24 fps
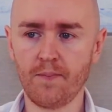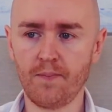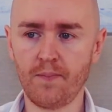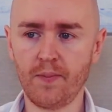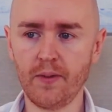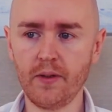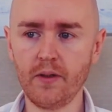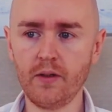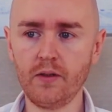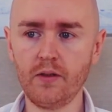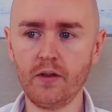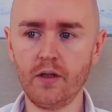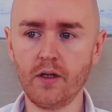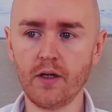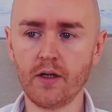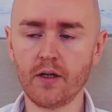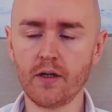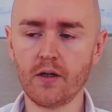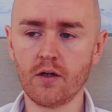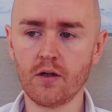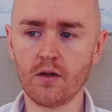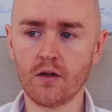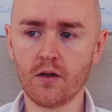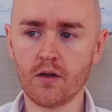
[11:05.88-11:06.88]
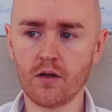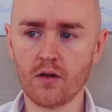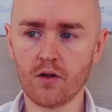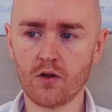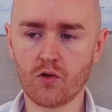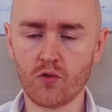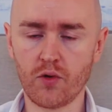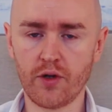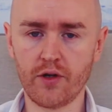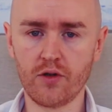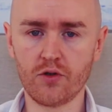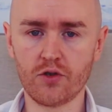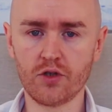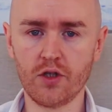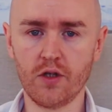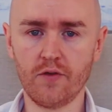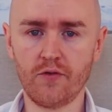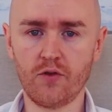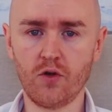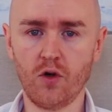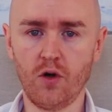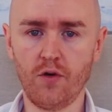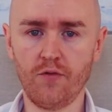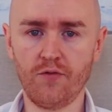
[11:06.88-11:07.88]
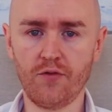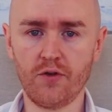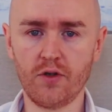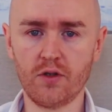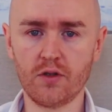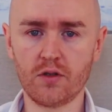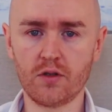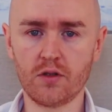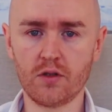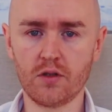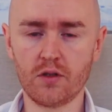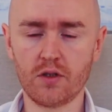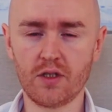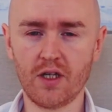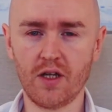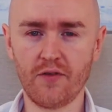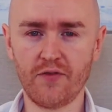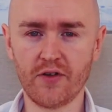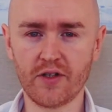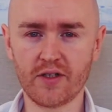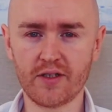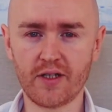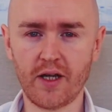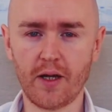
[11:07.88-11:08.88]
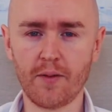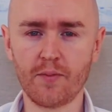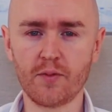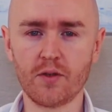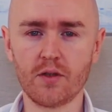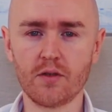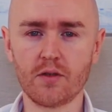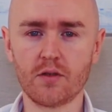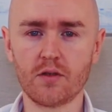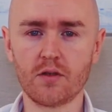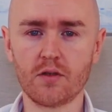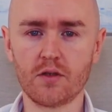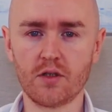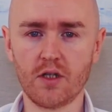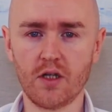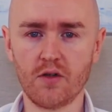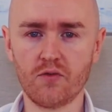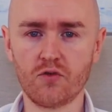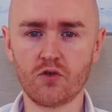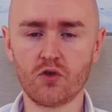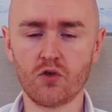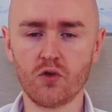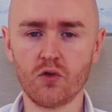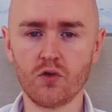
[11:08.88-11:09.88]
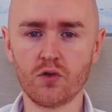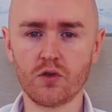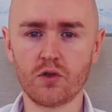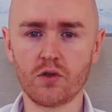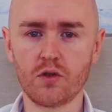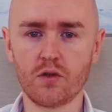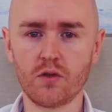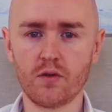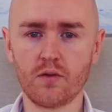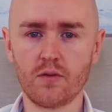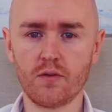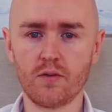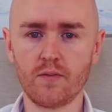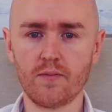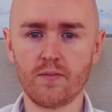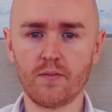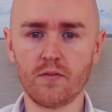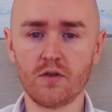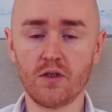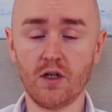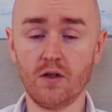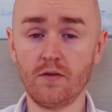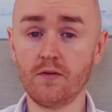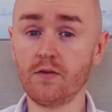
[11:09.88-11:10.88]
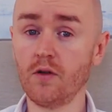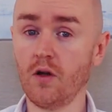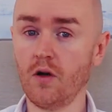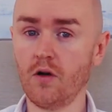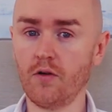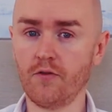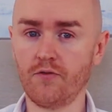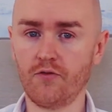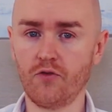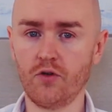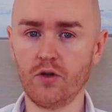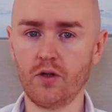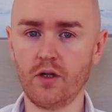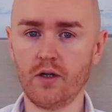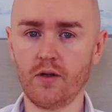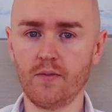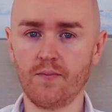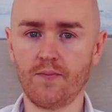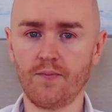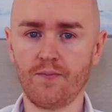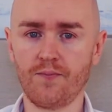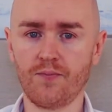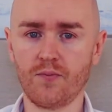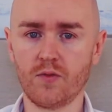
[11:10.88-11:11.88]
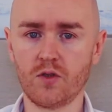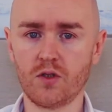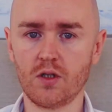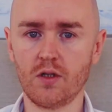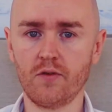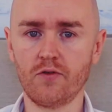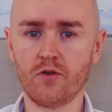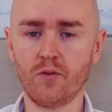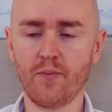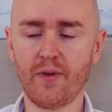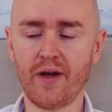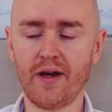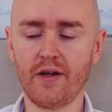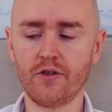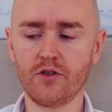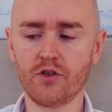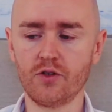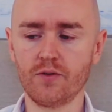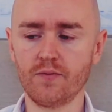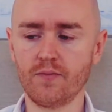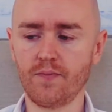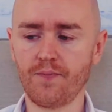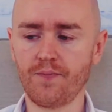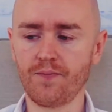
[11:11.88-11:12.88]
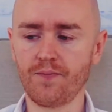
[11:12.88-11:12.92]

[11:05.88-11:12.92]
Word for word: building greater self confidence, self acceptance, self trust, self love, really, self compassion.